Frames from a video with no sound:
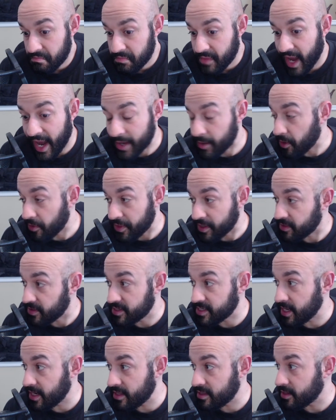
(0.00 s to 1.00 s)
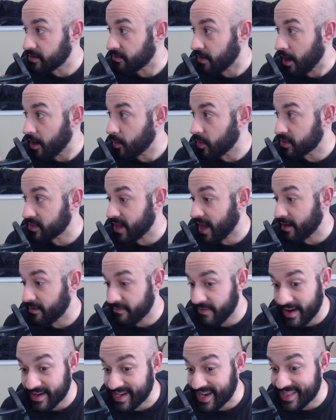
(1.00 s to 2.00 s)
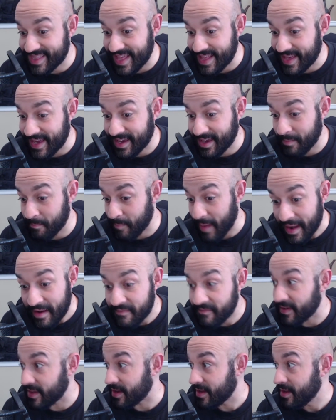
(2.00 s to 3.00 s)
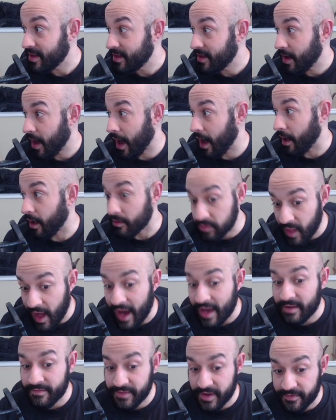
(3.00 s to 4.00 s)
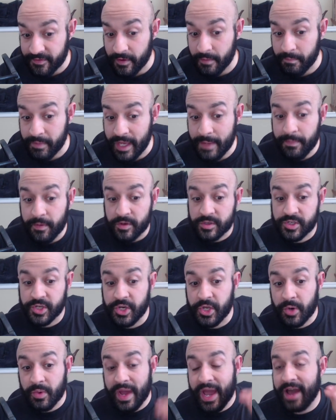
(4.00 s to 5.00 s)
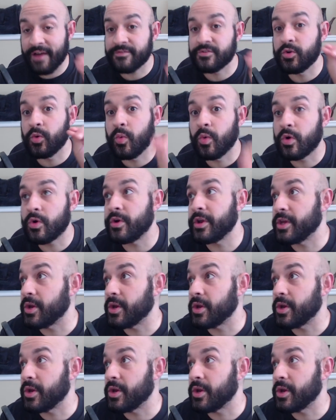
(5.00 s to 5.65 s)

I don't think there's anything wrong with that. In fact, I think it can benefit a lot of different people, so you don't have to worry.